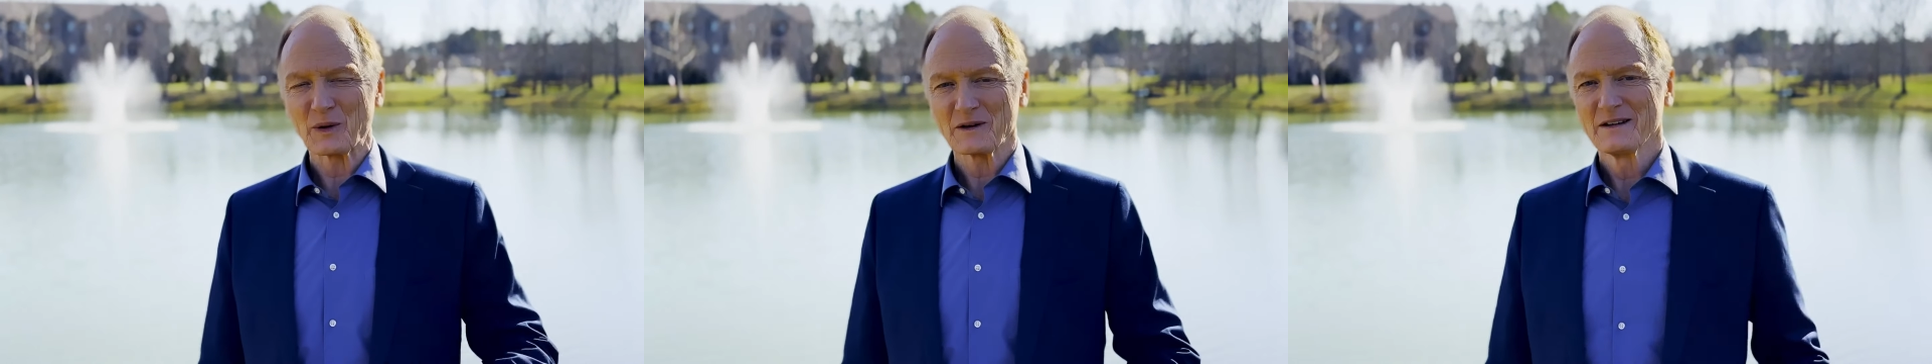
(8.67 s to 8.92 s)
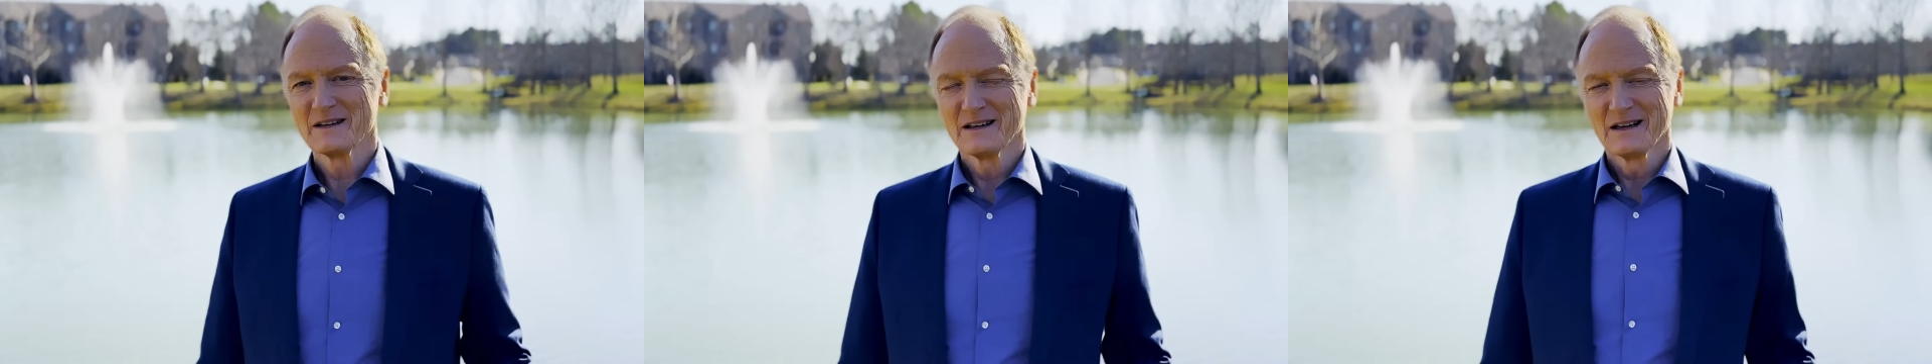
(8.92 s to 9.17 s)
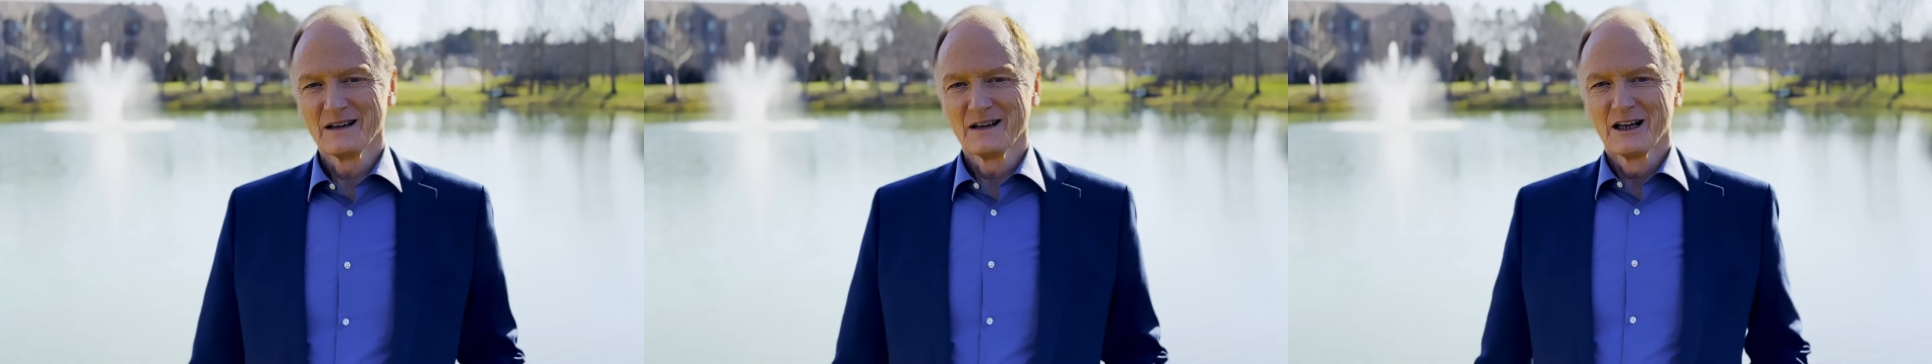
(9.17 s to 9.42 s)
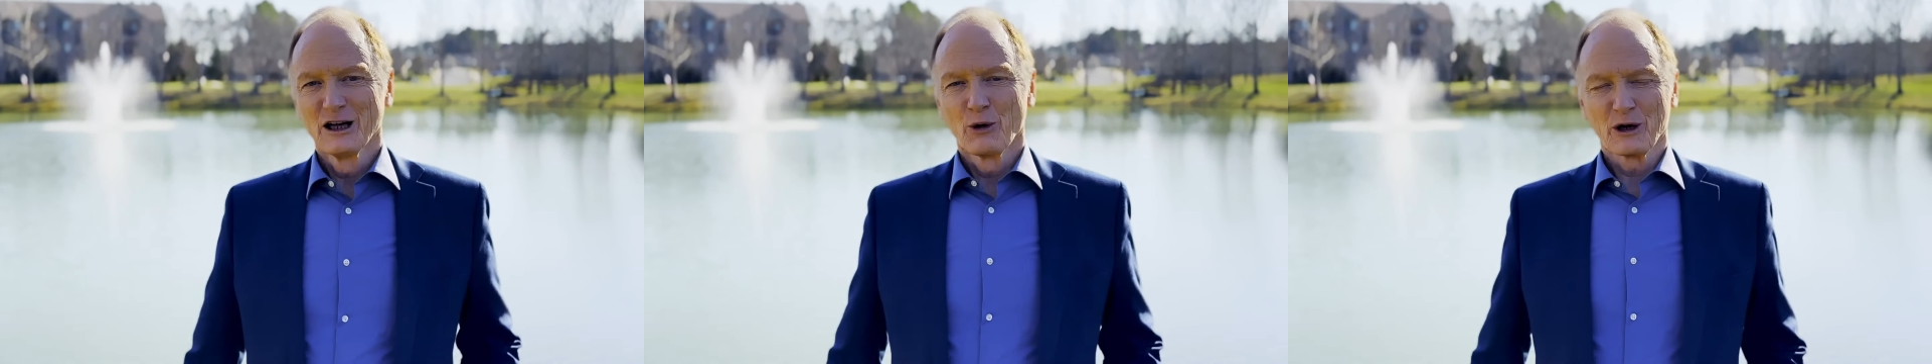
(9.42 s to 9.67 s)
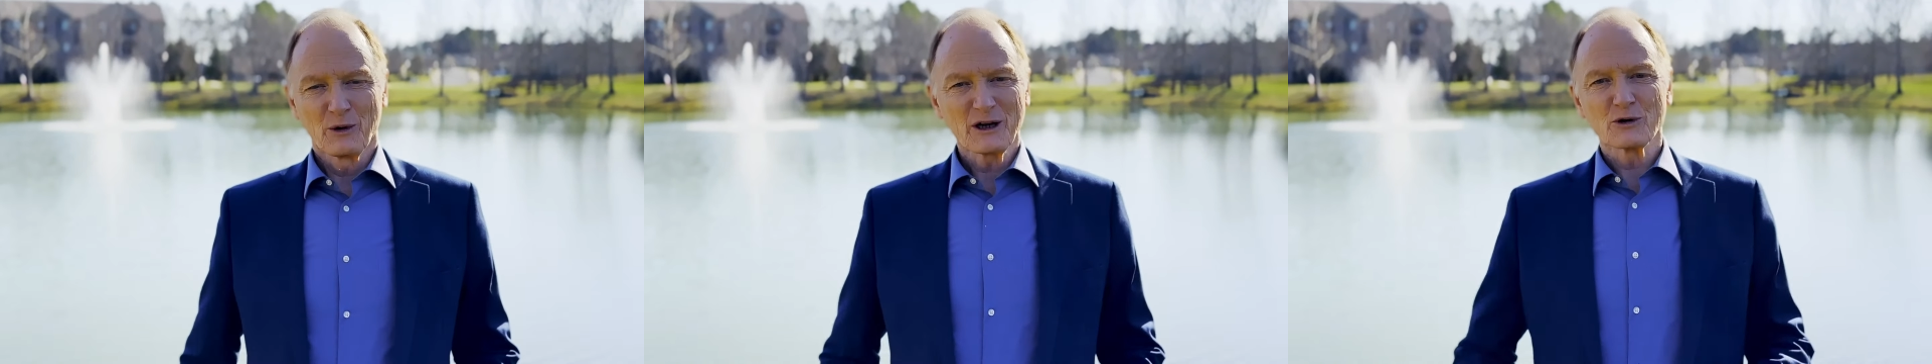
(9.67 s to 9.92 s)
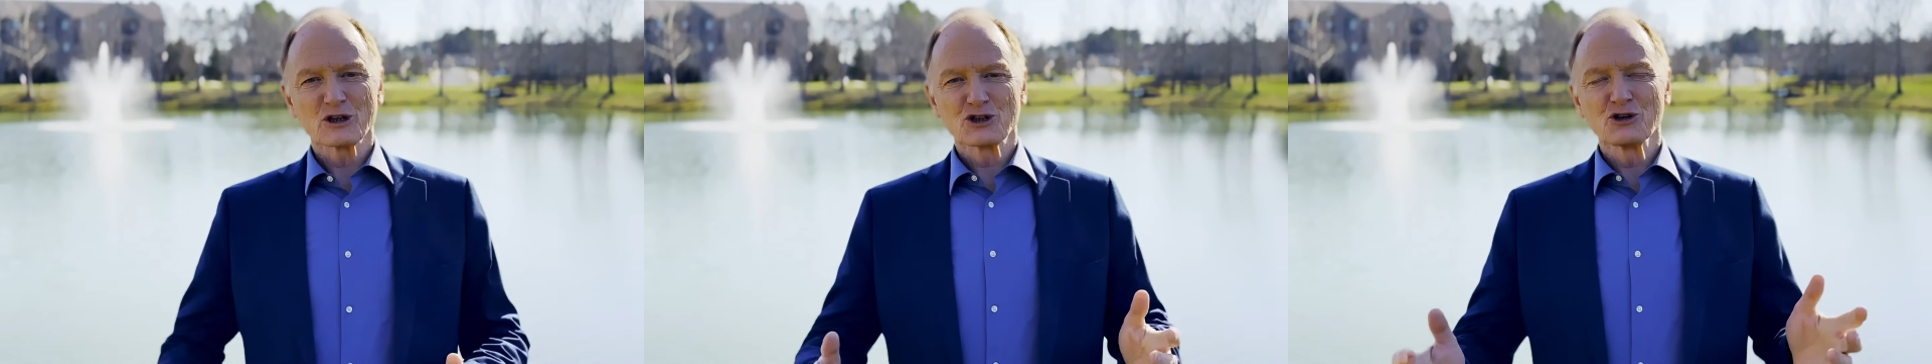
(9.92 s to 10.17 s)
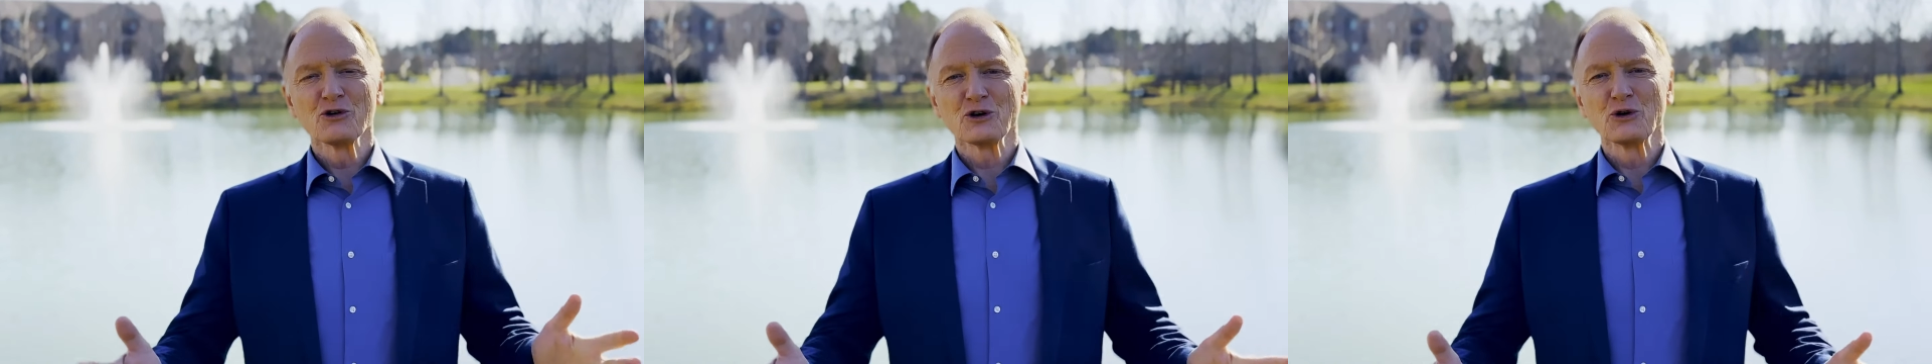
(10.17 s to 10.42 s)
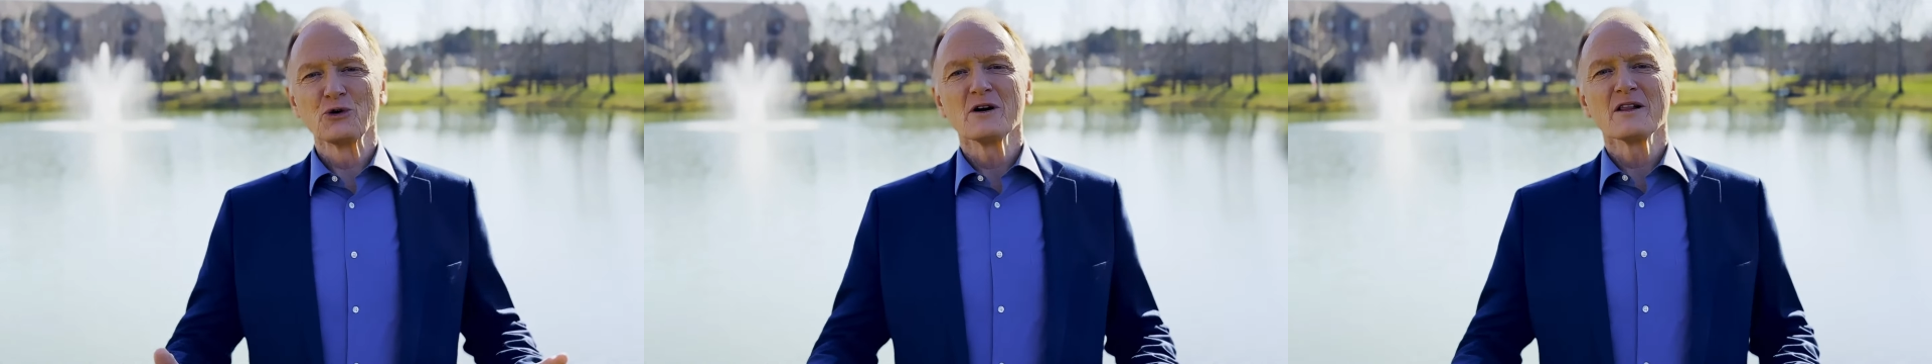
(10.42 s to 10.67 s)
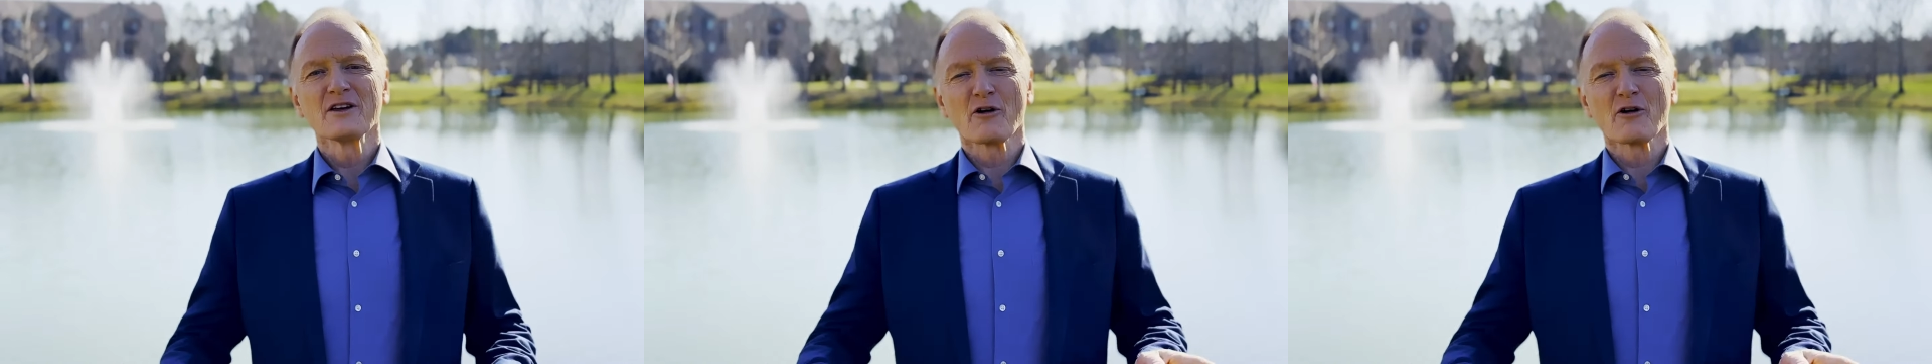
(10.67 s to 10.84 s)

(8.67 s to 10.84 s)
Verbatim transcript: Well, I want to assure you